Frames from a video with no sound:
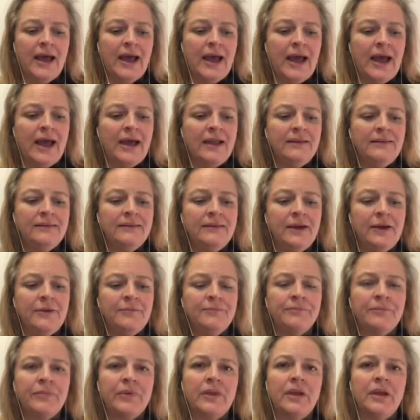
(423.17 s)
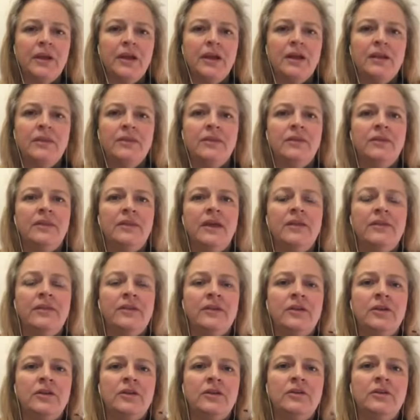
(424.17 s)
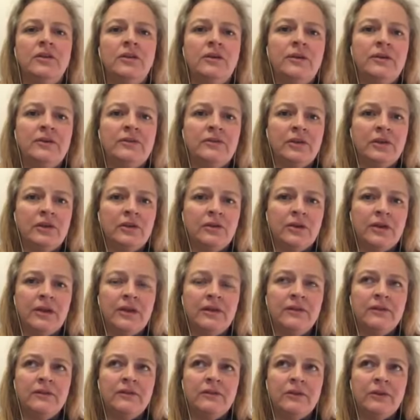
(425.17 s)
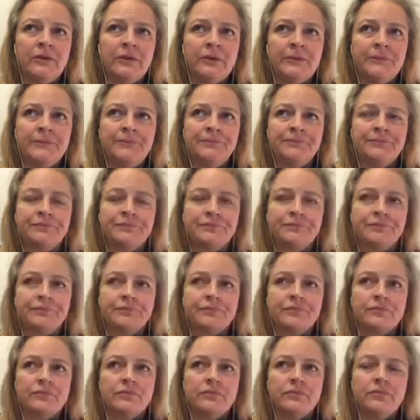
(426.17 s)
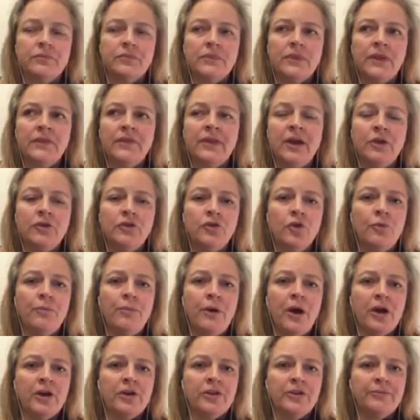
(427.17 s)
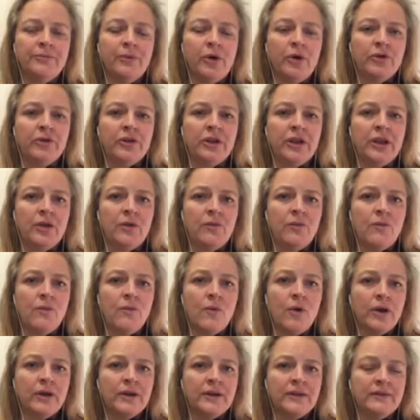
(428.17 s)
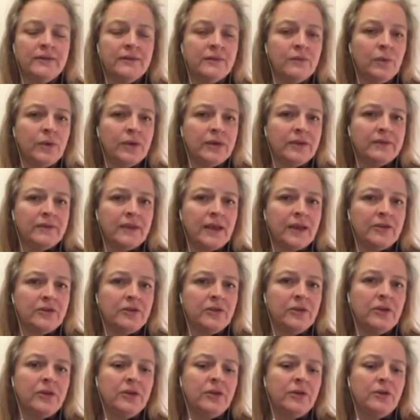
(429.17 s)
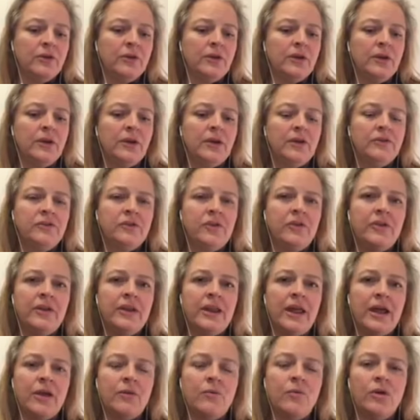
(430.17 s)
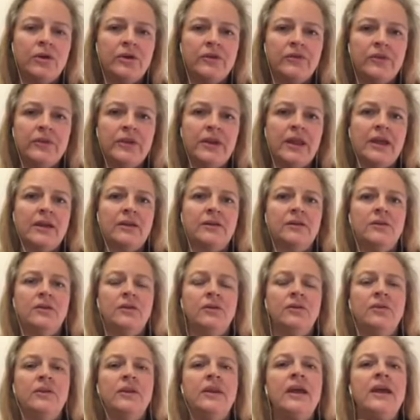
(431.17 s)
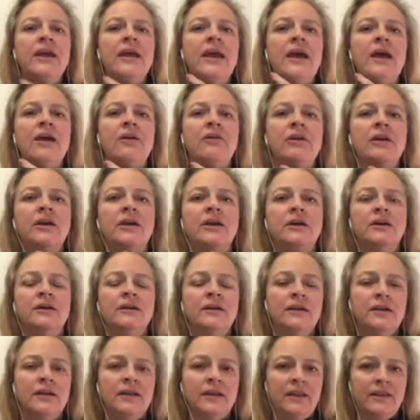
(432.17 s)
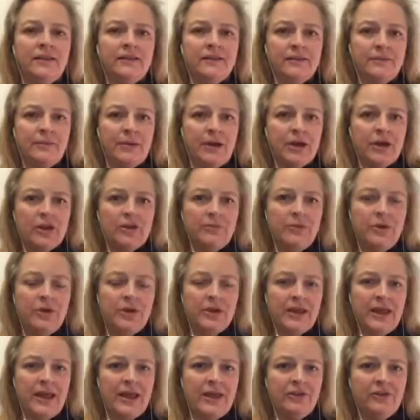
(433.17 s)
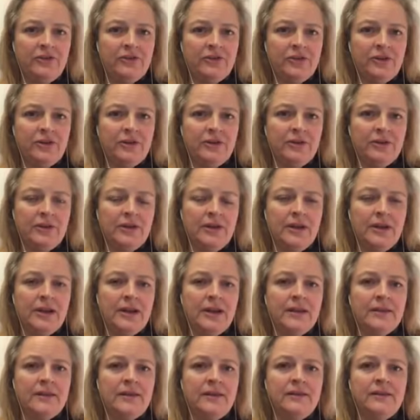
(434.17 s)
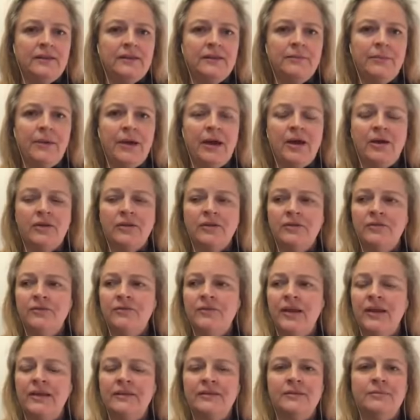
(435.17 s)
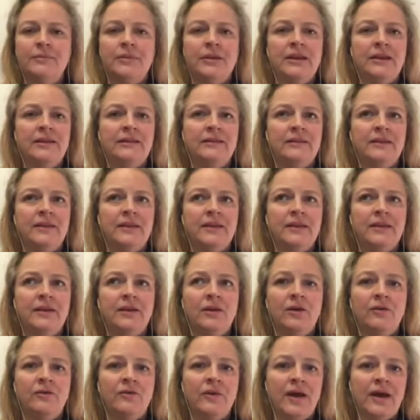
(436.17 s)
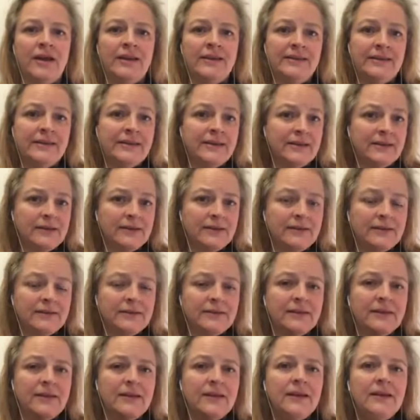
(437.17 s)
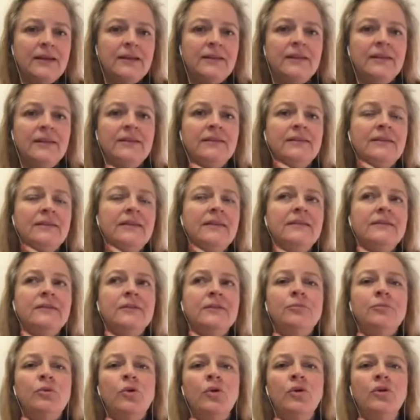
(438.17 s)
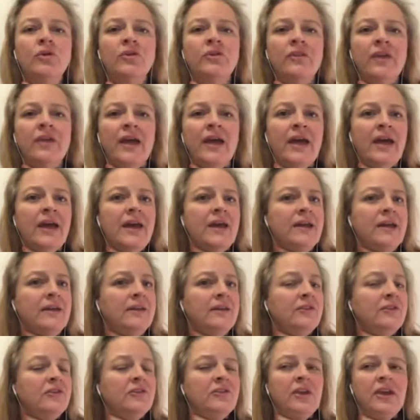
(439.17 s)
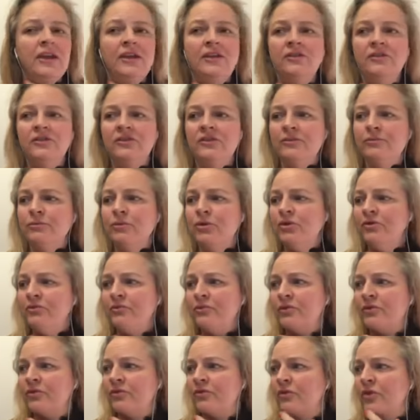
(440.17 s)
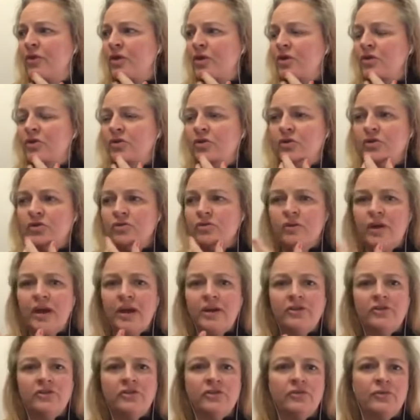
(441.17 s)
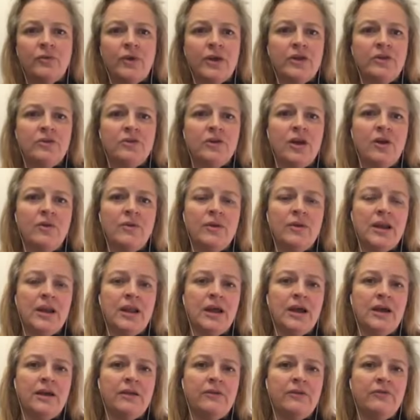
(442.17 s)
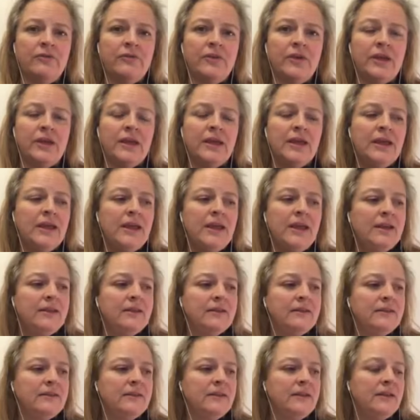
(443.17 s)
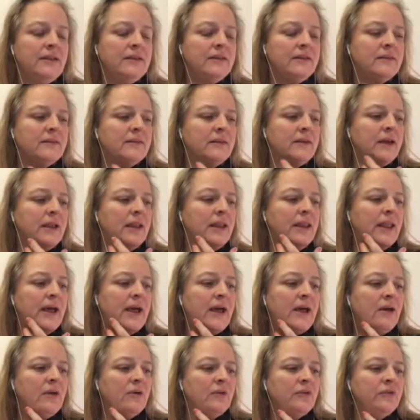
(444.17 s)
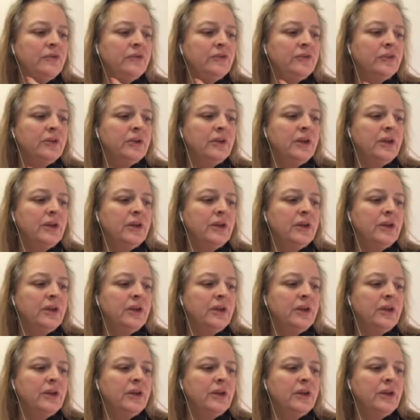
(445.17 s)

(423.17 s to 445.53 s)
And the other thing you can do is to look into that your part of the body. What does that do? So the neck, what does the neck do? The neck area, this is about communication. This is about flexibility of ideas. This supports the head. It changes the movement of your direction of where you go in life. It allows